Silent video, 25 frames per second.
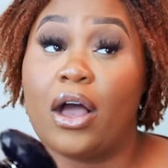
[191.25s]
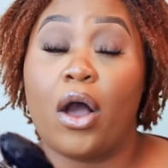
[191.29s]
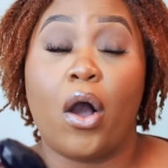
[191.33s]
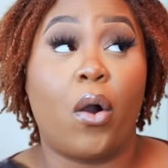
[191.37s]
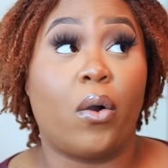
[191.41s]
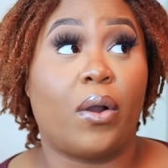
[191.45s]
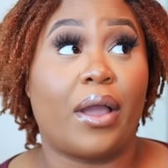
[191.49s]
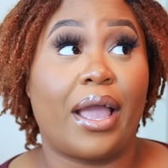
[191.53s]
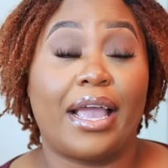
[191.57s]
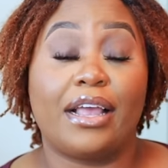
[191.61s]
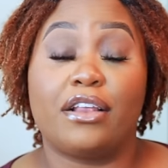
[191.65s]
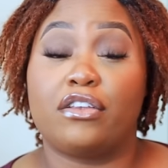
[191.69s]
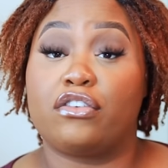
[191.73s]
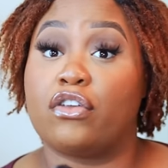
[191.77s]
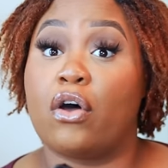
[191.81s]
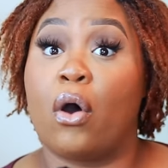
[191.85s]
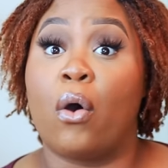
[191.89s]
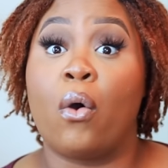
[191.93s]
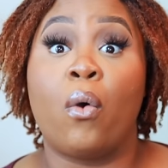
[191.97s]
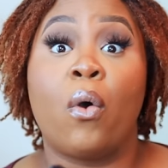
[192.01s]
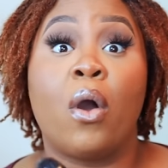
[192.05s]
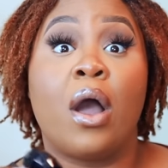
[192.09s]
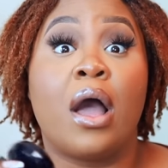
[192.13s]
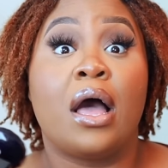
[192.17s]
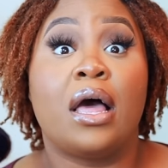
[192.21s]
Okay,
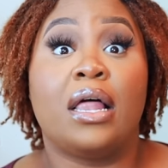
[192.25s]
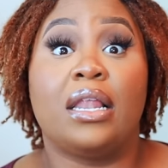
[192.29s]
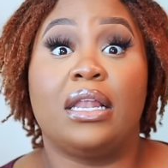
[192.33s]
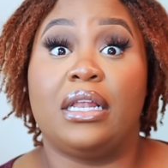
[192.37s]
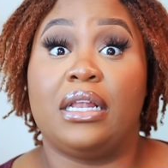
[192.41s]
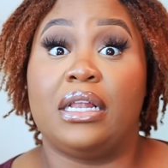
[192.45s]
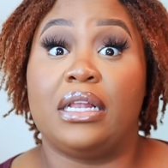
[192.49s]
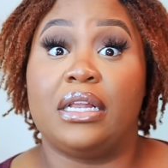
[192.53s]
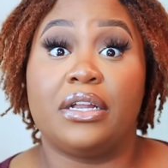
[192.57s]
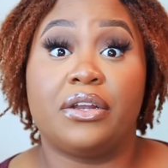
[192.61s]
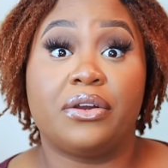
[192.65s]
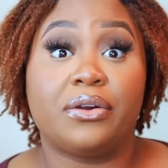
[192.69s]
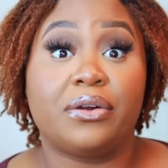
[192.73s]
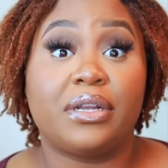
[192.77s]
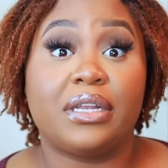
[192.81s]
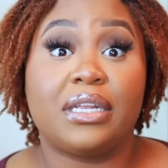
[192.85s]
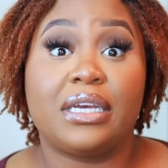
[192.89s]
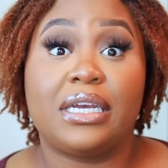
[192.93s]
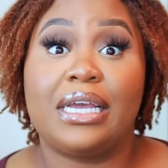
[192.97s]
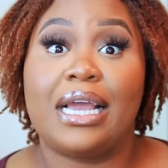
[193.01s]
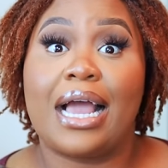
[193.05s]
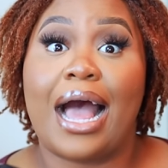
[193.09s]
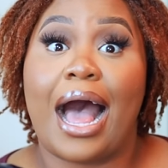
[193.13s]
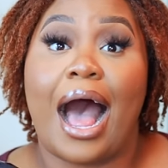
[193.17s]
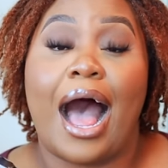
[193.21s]
so
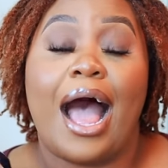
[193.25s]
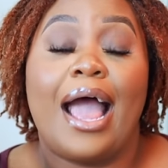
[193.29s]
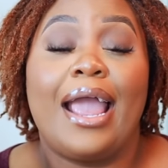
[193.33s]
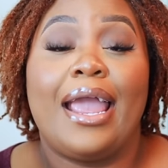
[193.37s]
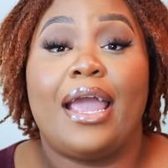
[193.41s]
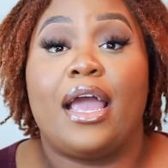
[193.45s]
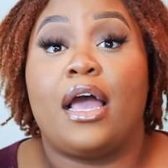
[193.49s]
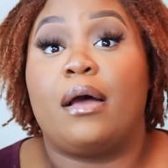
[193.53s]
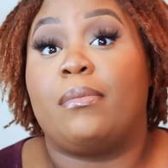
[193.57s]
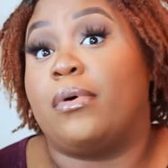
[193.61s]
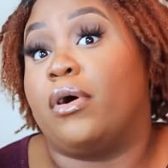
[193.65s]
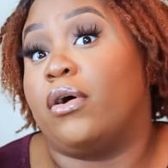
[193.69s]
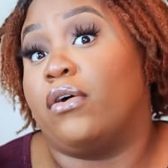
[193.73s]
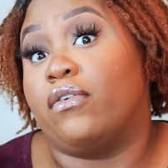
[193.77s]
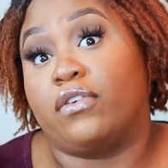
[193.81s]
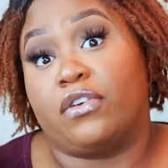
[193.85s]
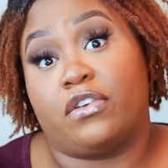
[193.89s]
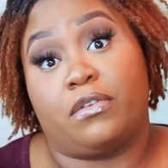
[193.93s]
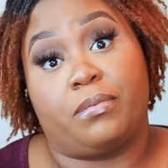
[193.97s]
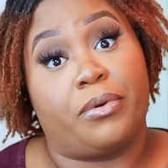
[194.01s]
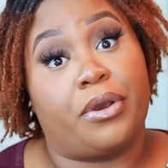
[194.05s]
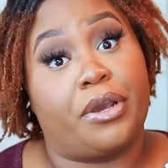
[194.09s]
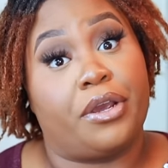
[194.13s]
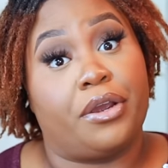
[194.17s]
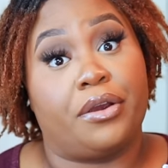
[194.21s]
literally, I am an
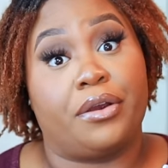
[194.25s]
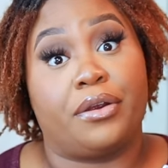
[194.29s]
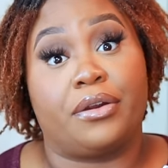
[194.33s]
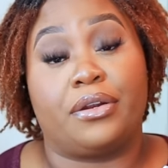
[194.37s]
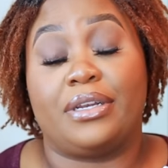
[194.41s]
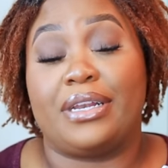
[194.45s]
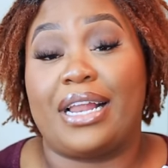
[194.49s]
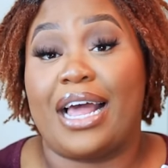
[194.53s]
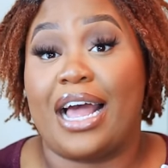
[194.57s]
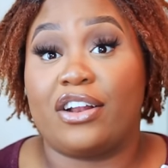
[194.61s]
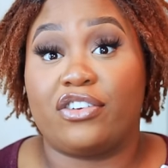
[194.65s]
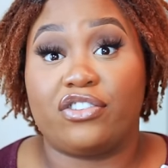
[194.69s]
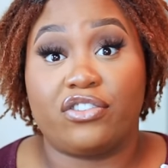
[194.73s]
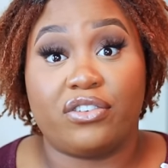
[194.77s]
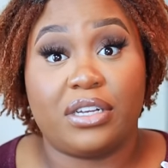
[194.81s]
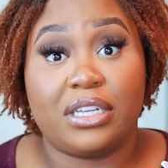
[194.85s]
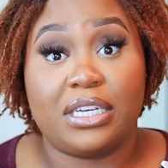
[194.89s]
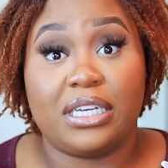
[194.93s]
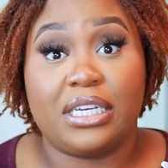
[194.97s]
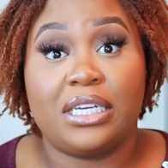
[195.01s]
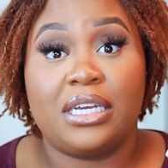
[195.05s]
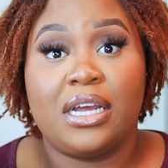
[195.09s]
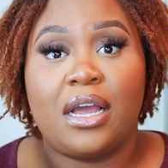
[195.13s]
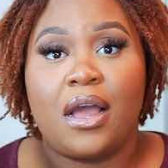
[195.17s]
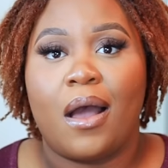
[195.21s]
oversprayer
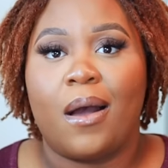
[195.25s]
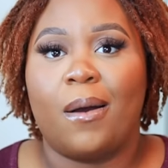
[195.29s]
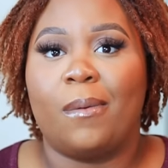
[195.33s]
naturally,